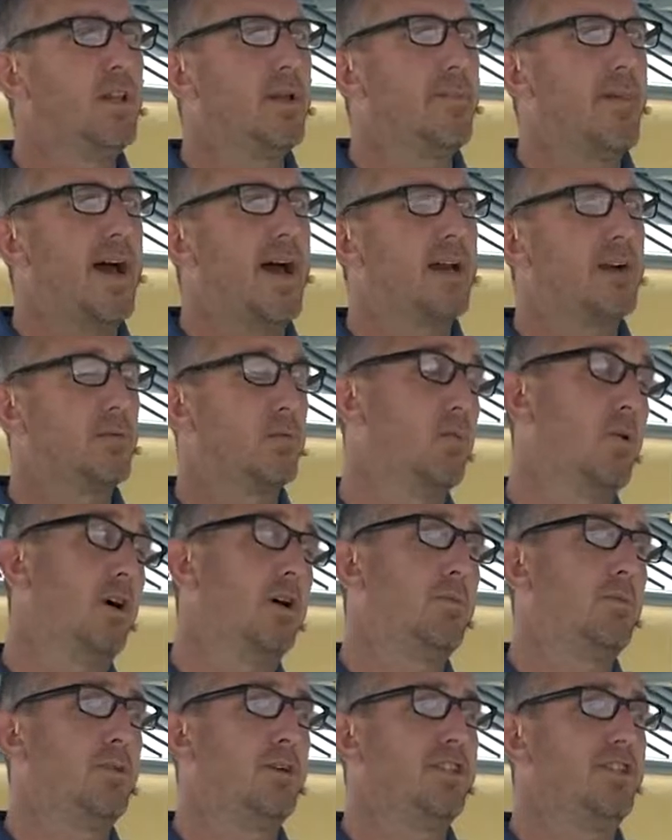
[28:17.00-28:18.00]
matter?
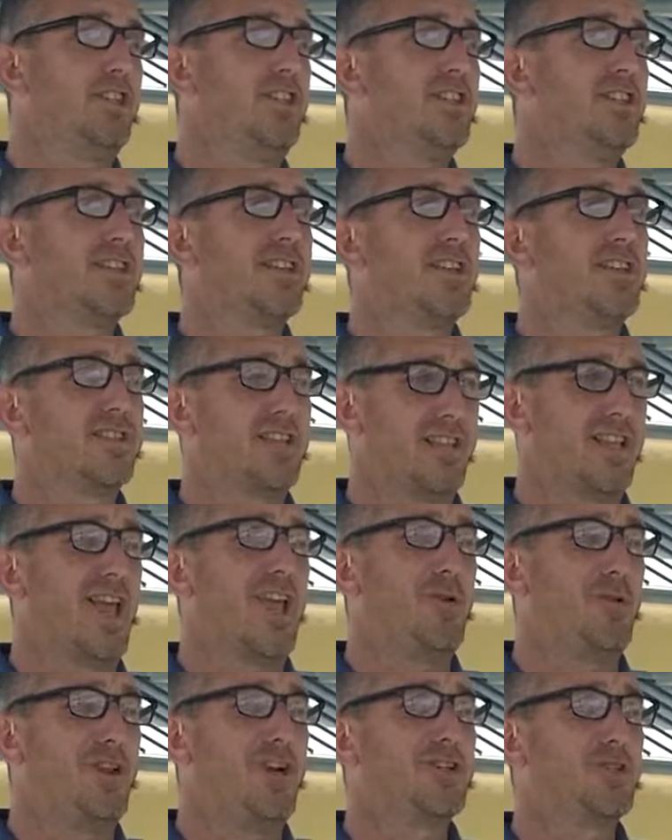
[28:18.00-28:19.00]
Well, what Jesus says is, hey,
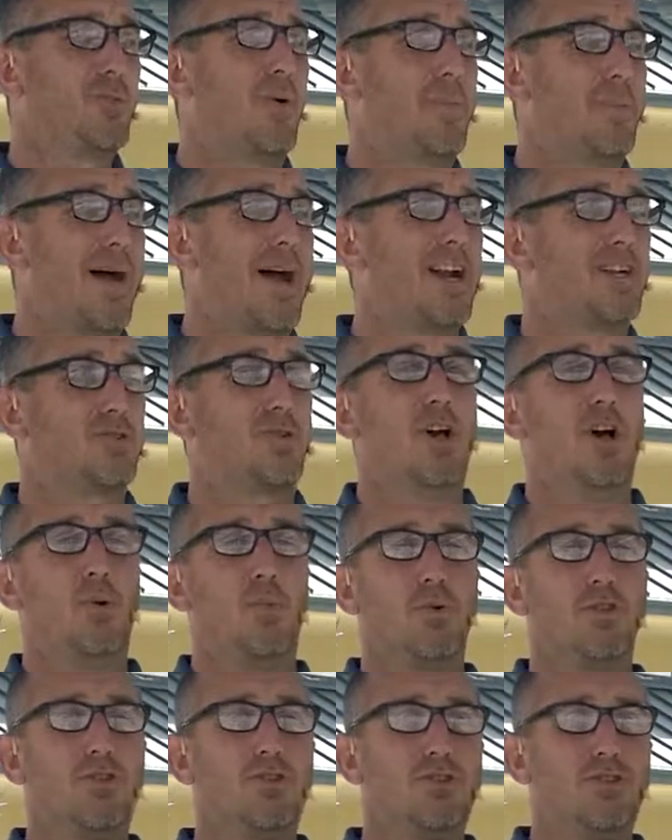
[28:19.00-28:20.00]
here's what matters.
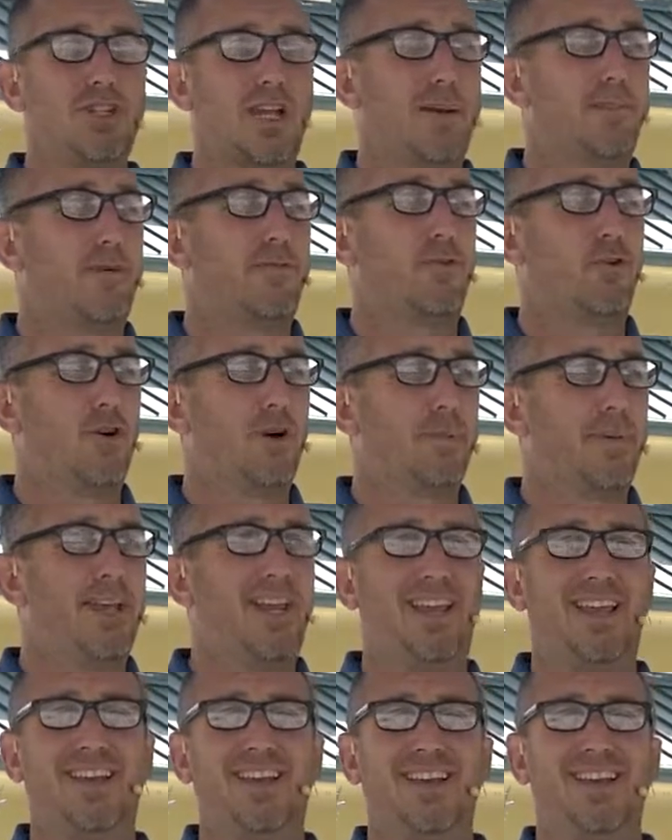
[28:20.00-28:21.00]
When you stand before me,